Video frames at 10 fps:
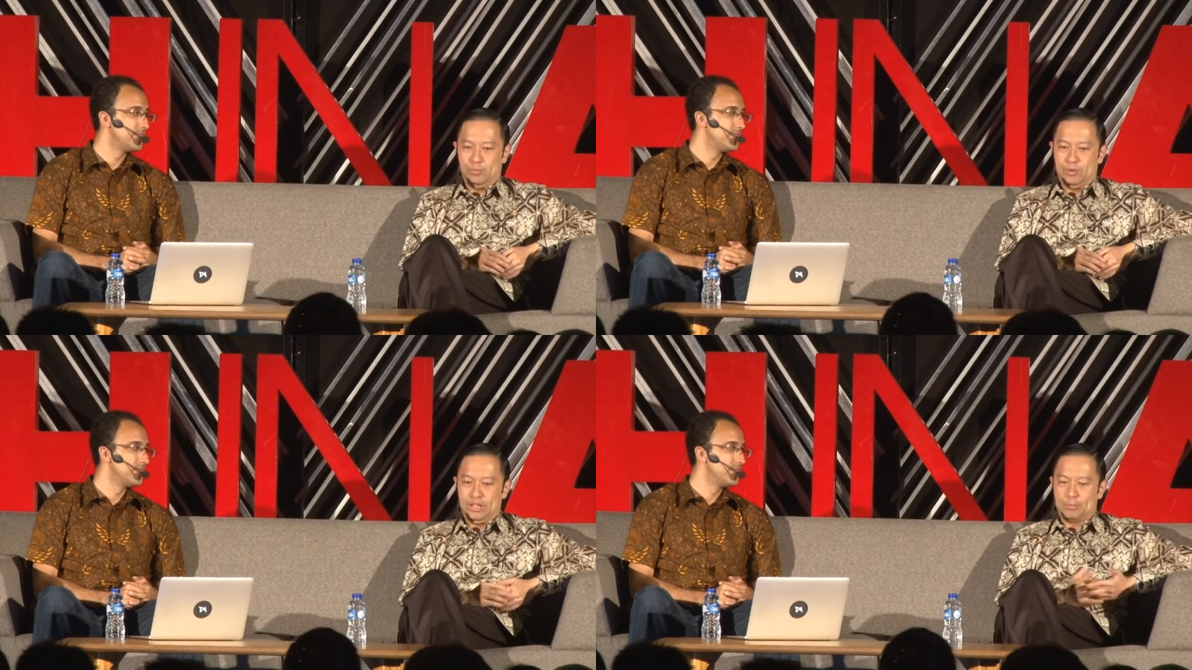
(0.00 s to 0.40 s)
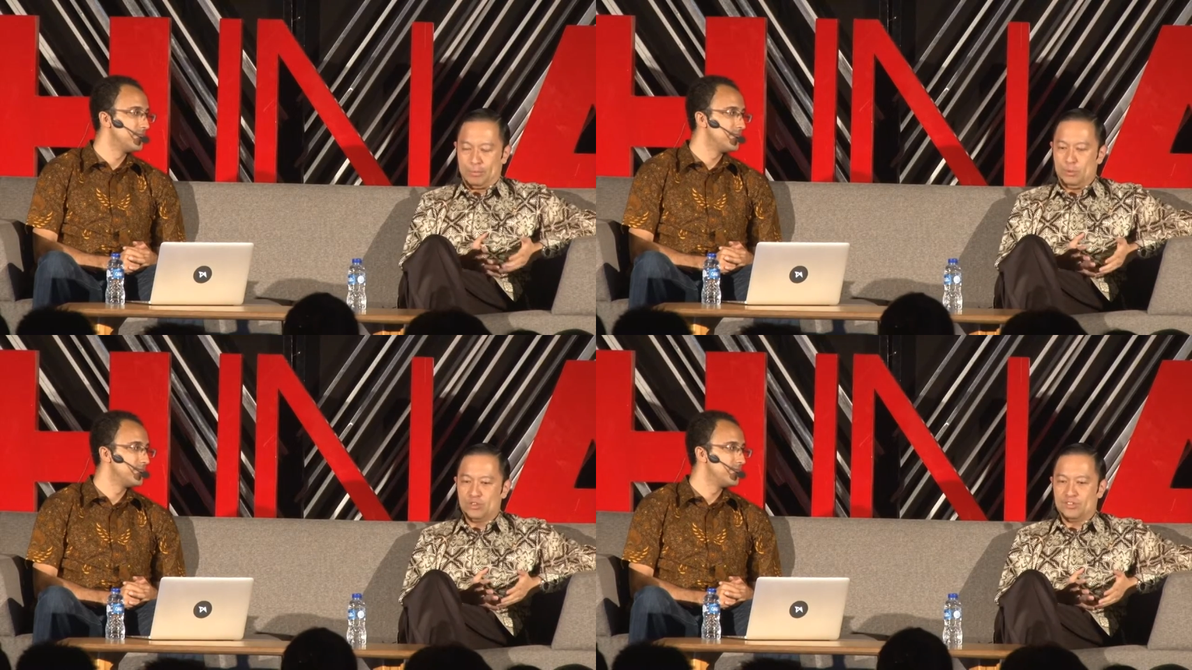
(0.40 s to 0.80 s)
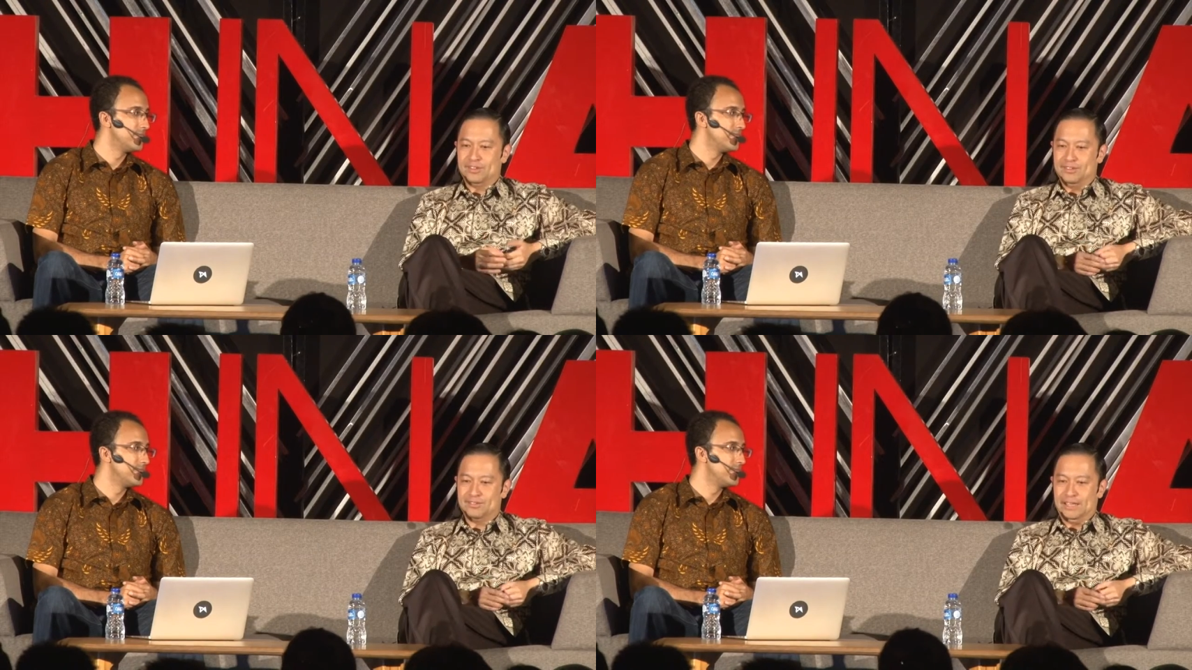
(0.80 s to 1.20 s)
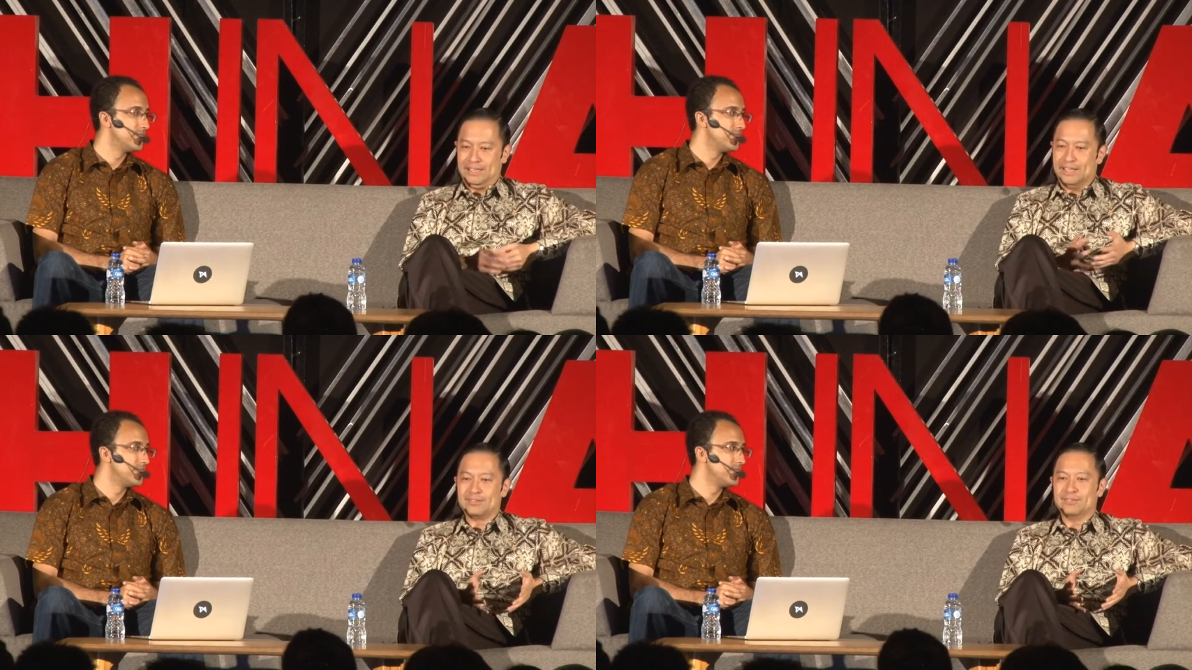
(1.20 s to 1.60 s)
Speaker 1: What it proposes is
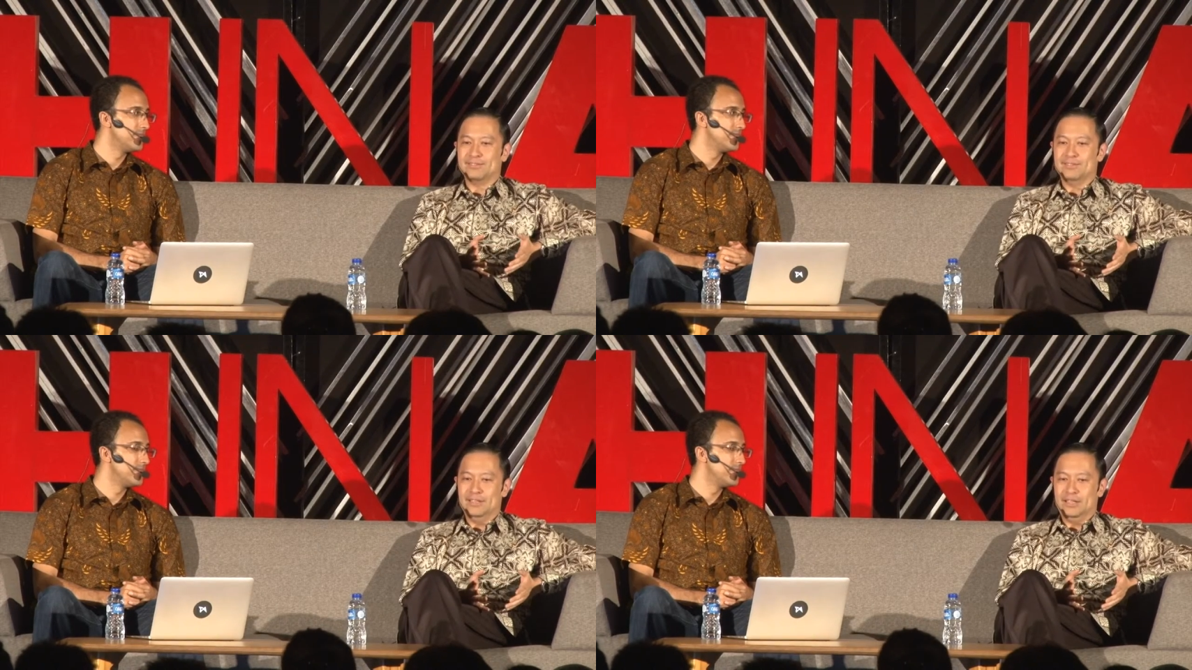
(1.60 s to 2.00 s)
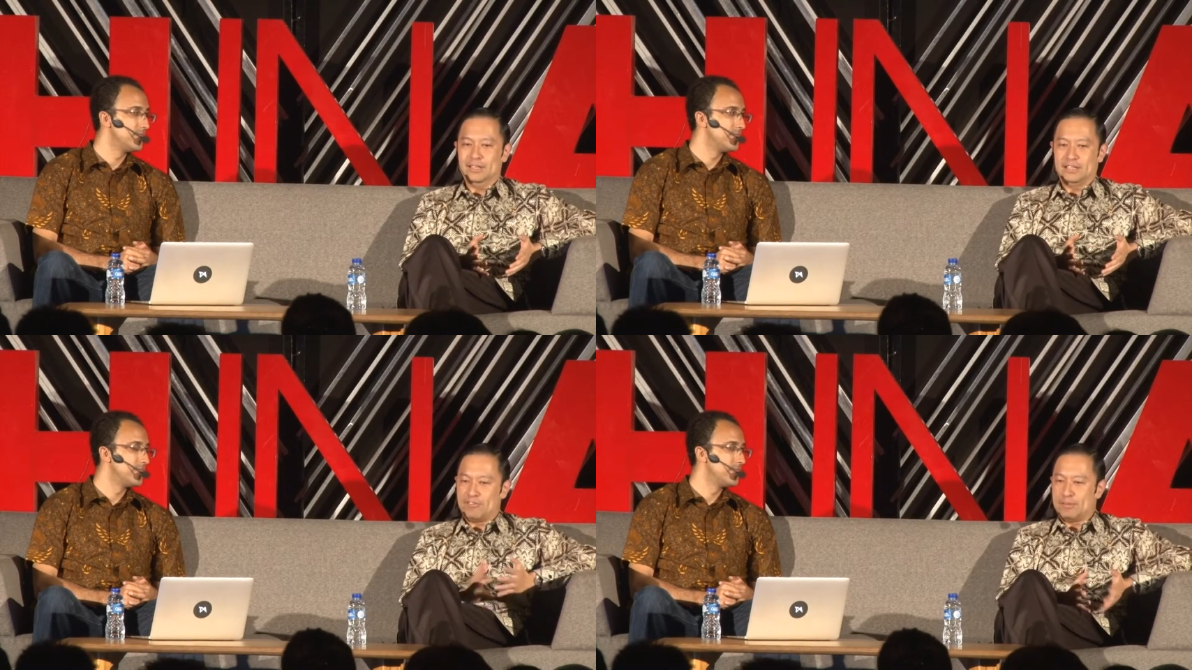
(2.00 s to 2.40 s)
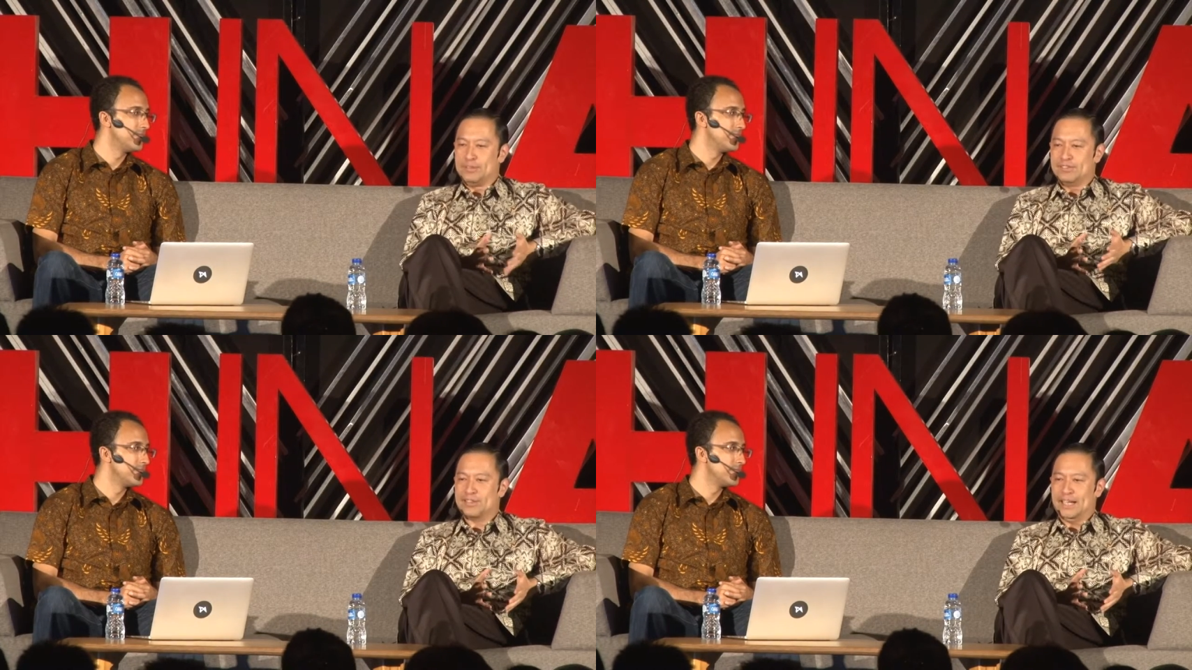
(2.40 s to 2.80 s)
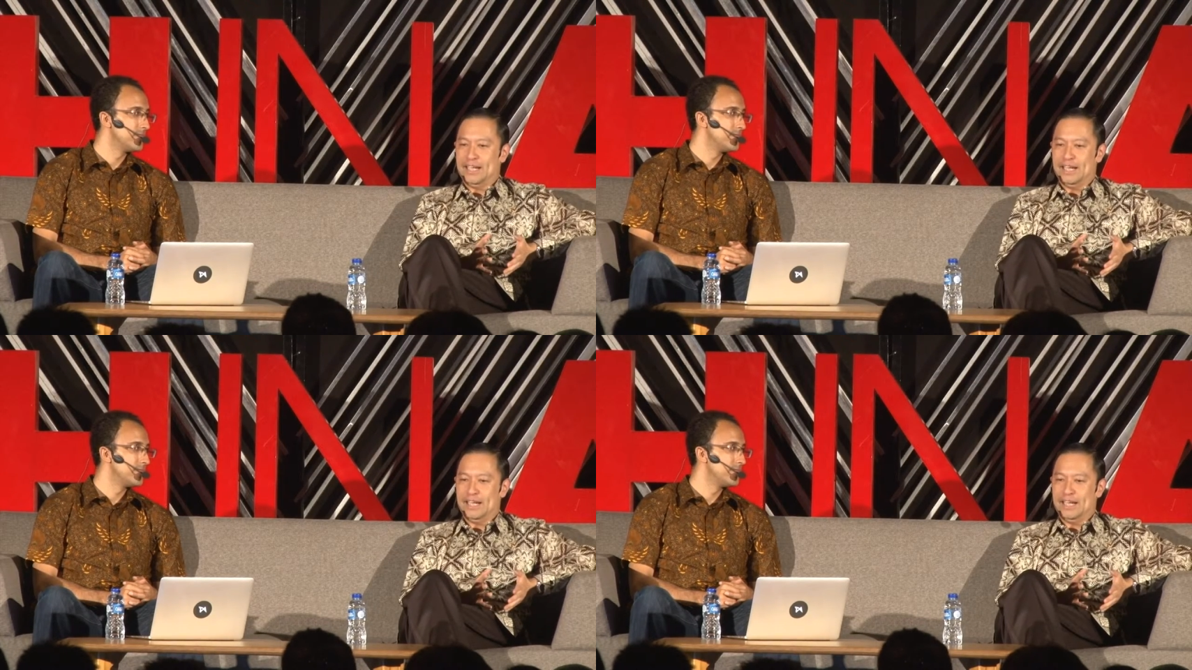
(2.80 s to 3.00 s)
that yes, governments can